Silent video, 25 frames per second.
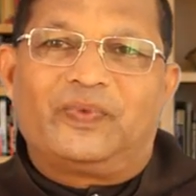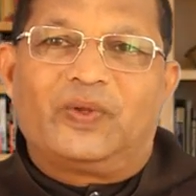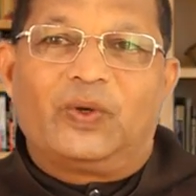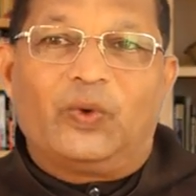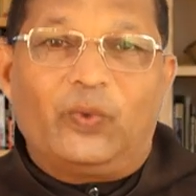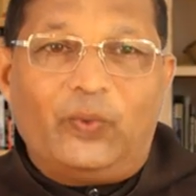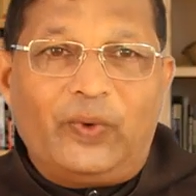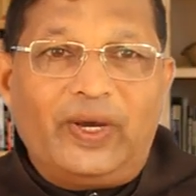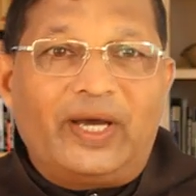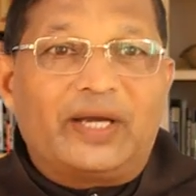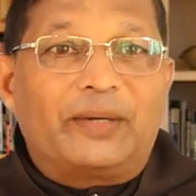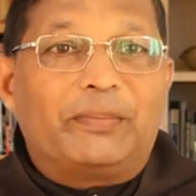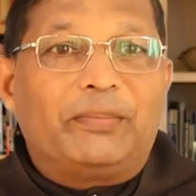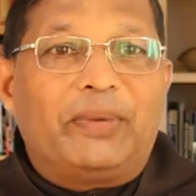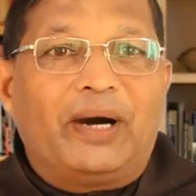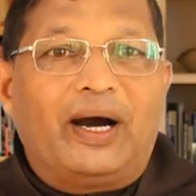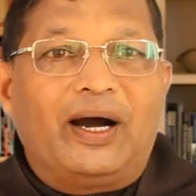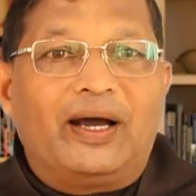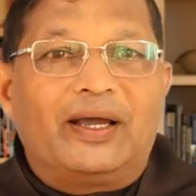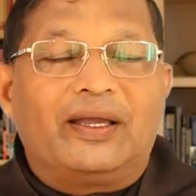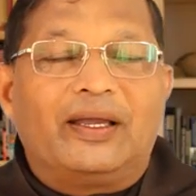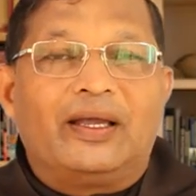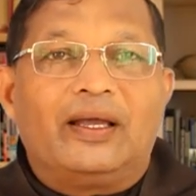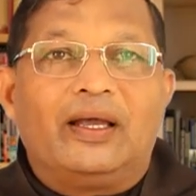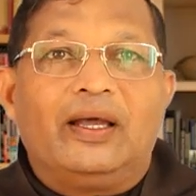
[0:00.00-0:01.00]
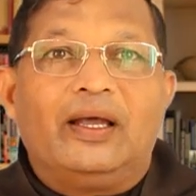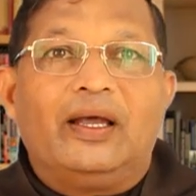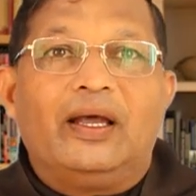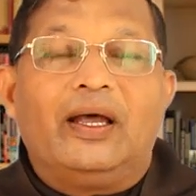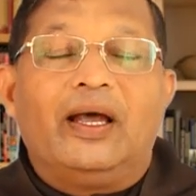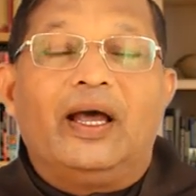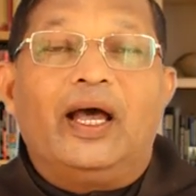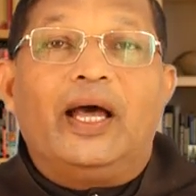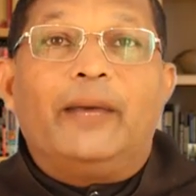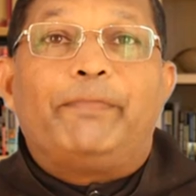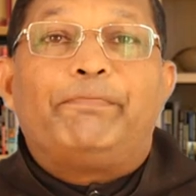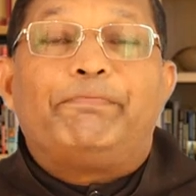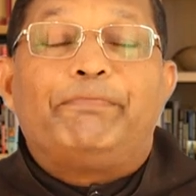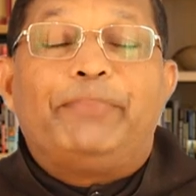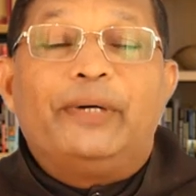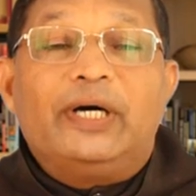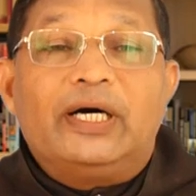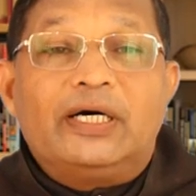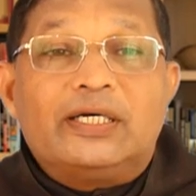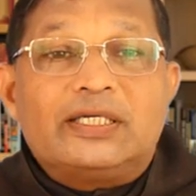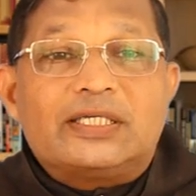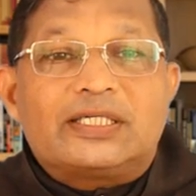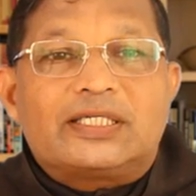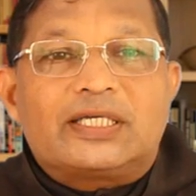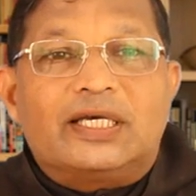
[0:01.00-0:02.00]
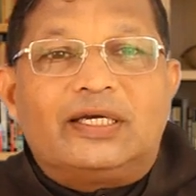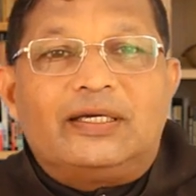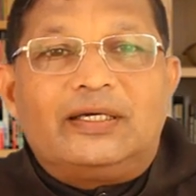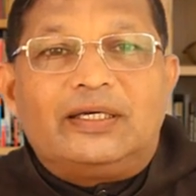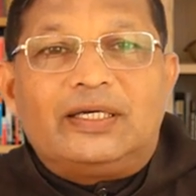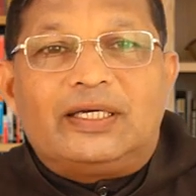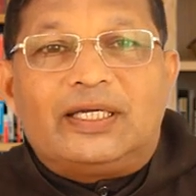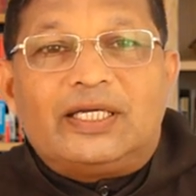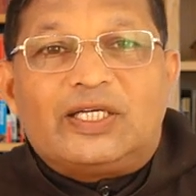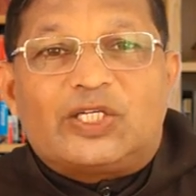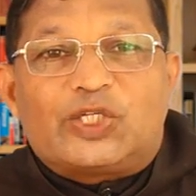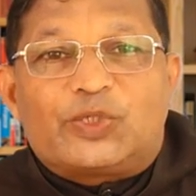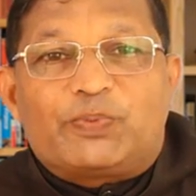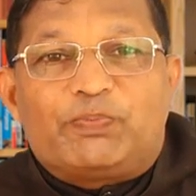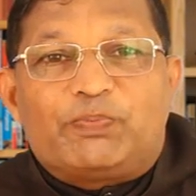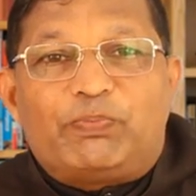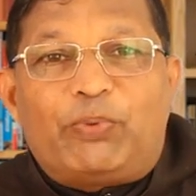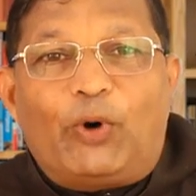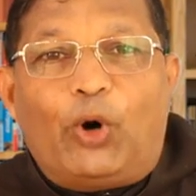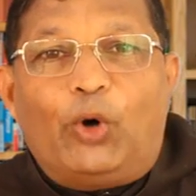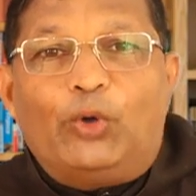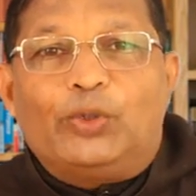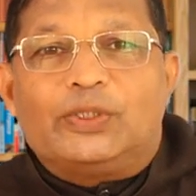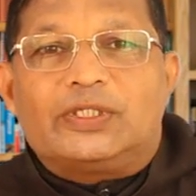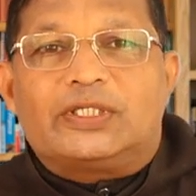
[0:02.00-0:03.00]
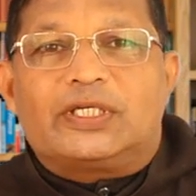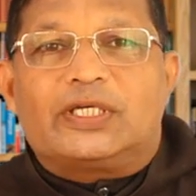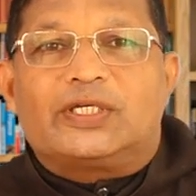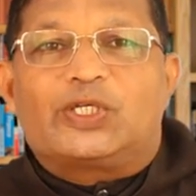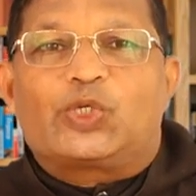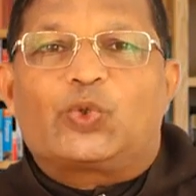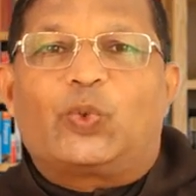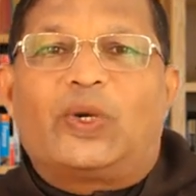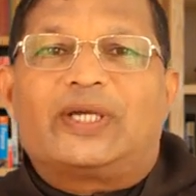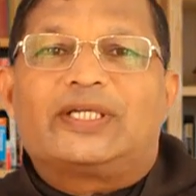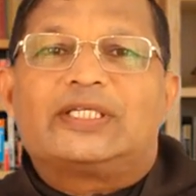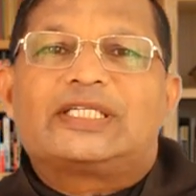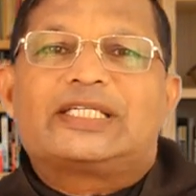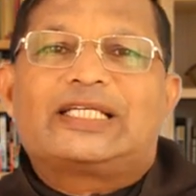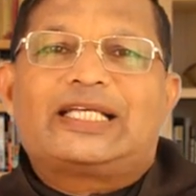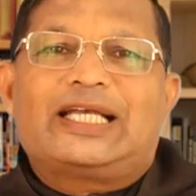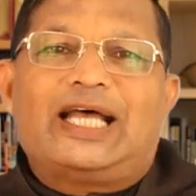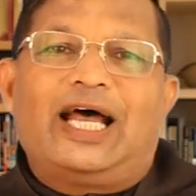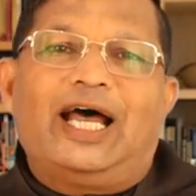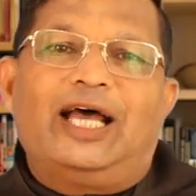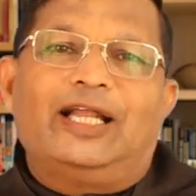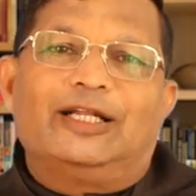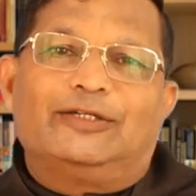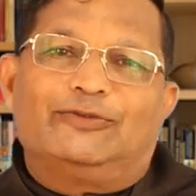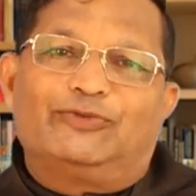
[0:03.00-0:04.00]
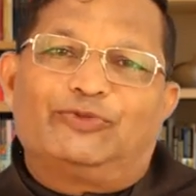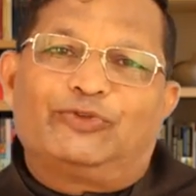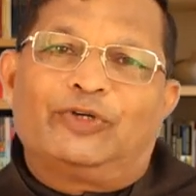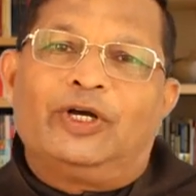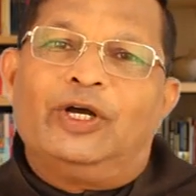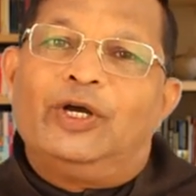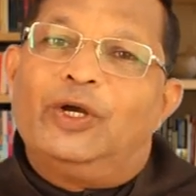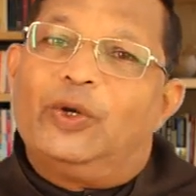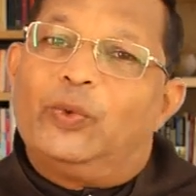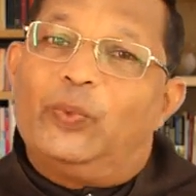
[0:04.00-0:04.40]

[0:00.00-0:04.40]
whereby a person disposes oneself